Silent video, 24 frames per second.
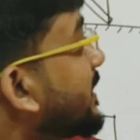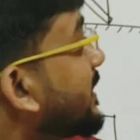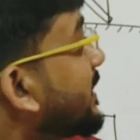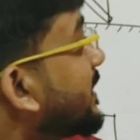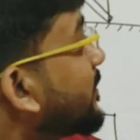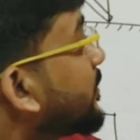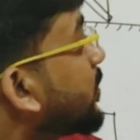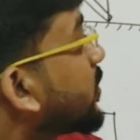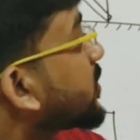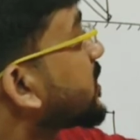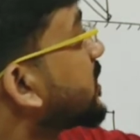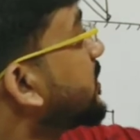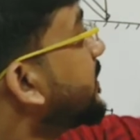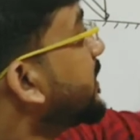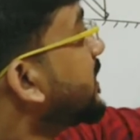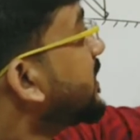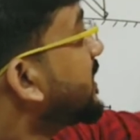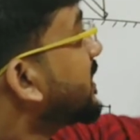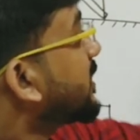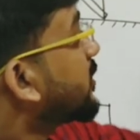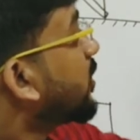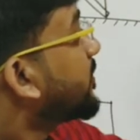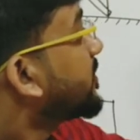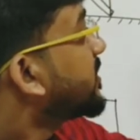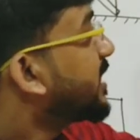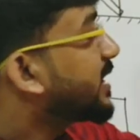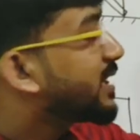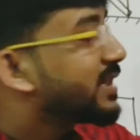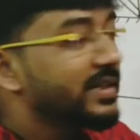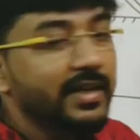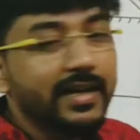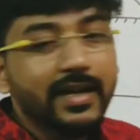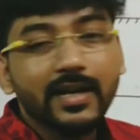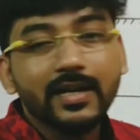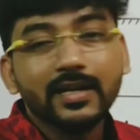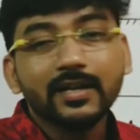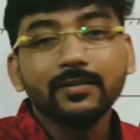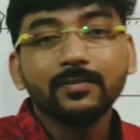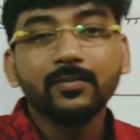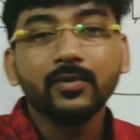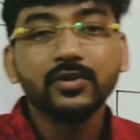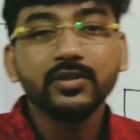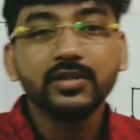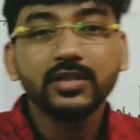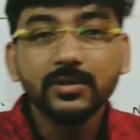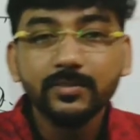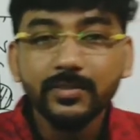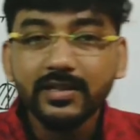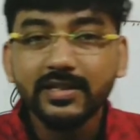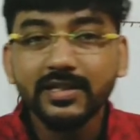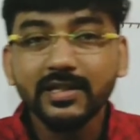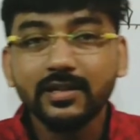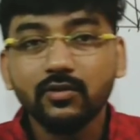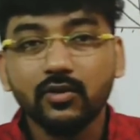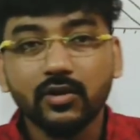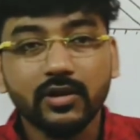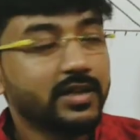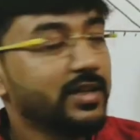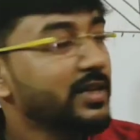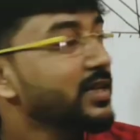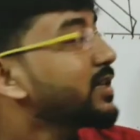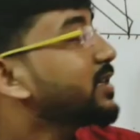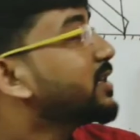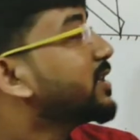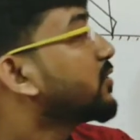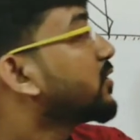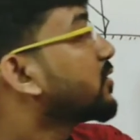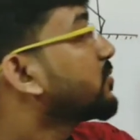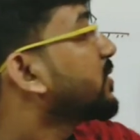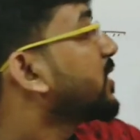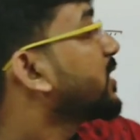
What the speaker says: for symmetric object and for symmetric contact, the normal